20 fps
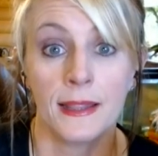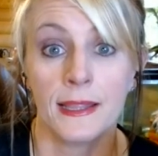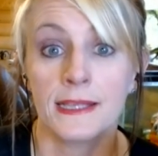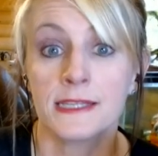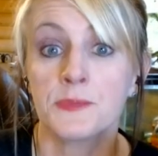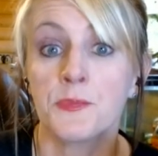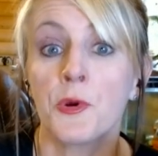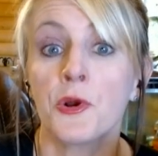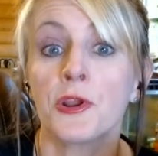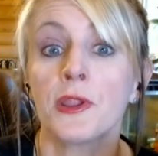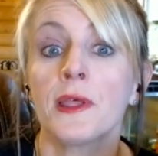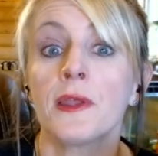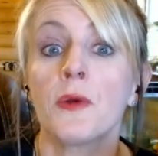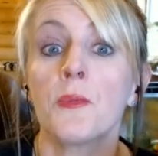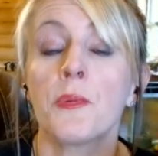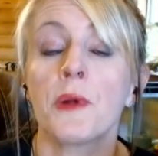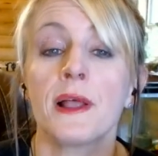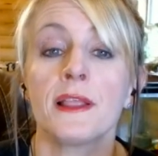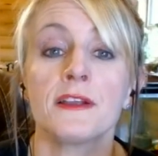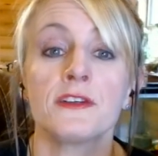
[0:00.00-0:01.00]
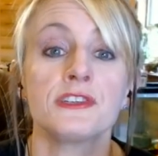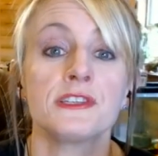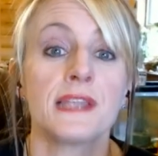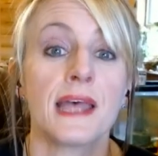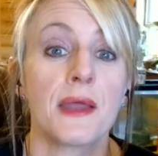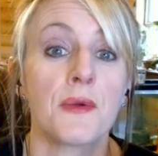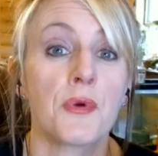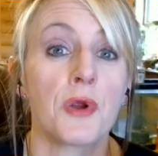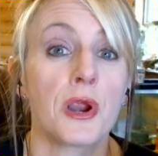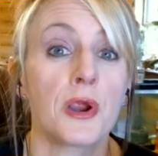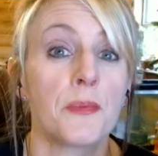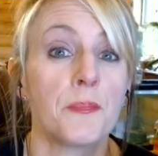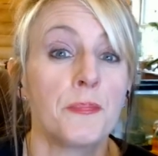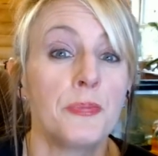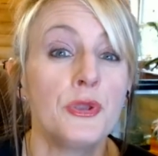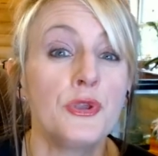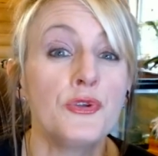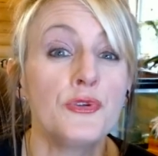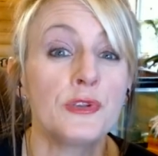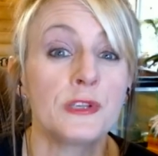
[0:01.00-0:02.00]
These poor little brothers that were
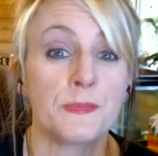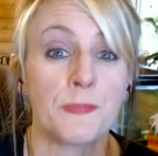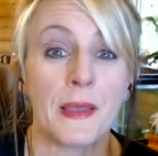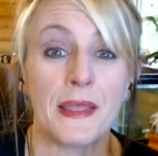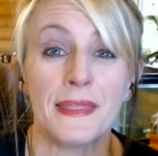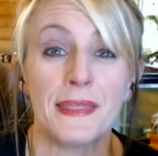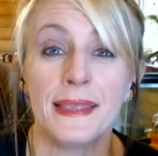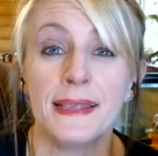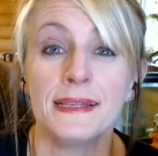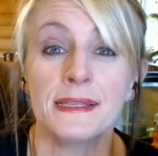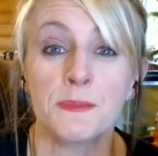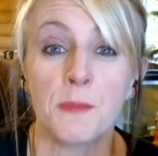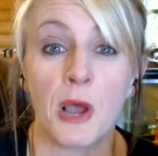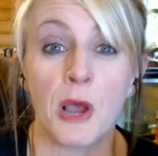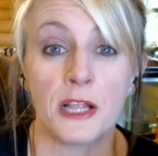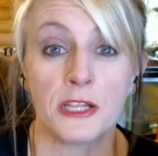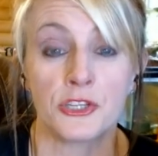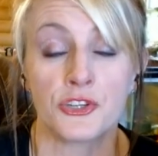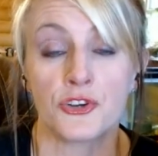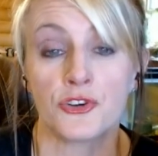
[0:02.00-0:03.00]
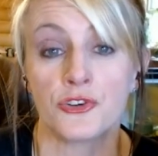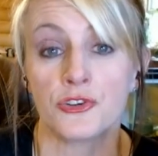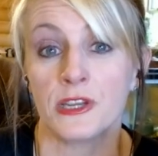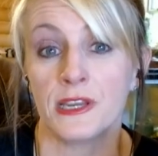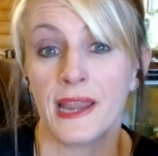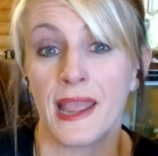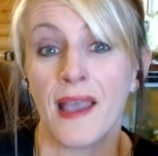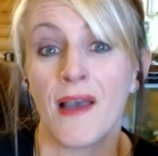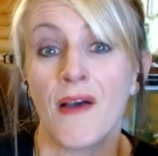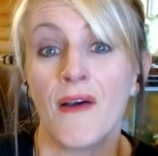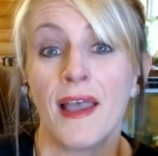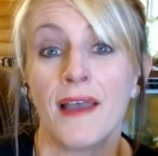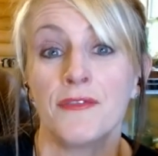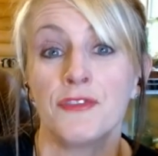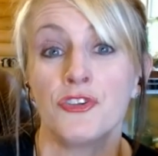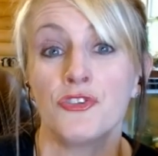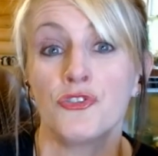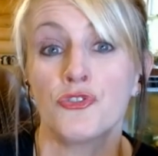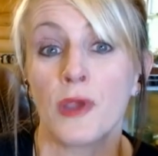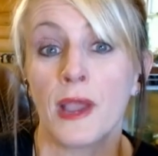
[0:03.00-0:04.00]
abused by these monsters now
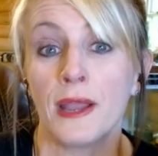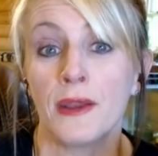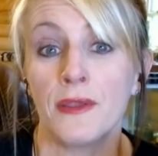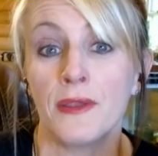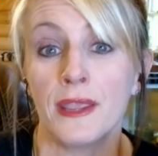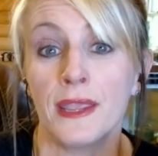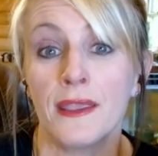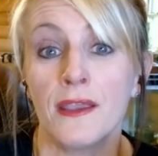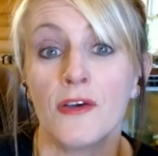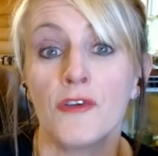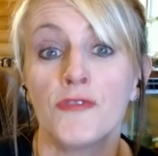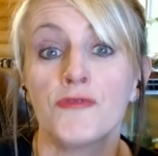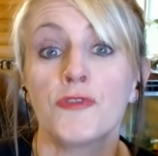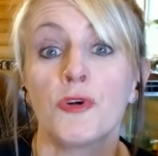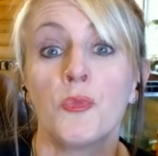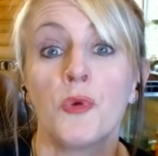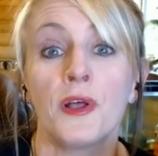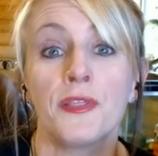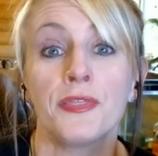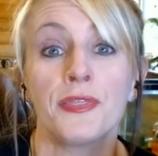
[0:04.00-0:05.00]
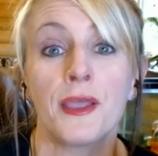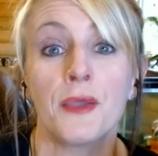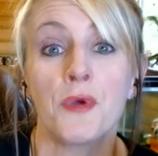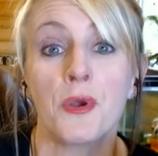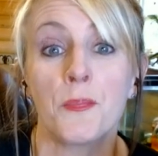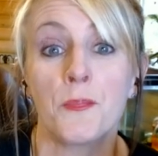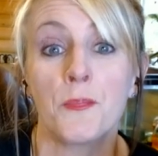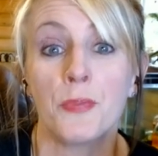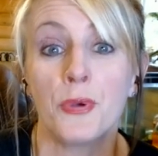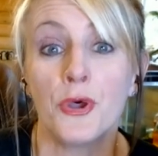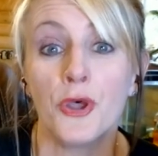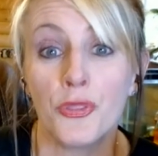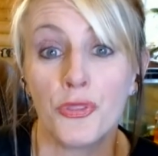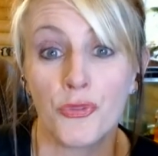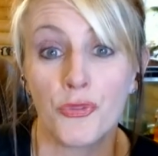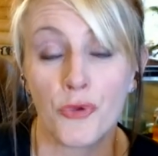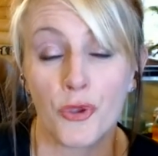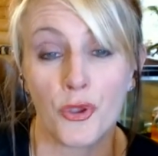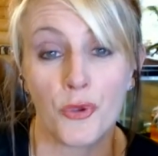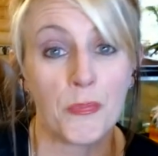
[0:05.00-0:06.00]
have to try to heal from what they were
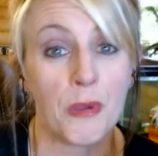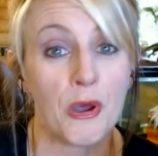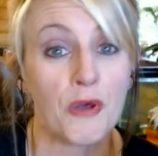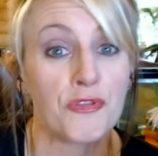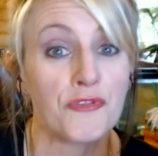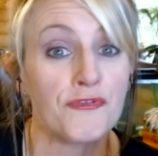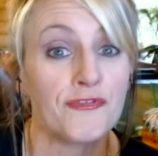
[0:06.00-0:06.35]
put through, both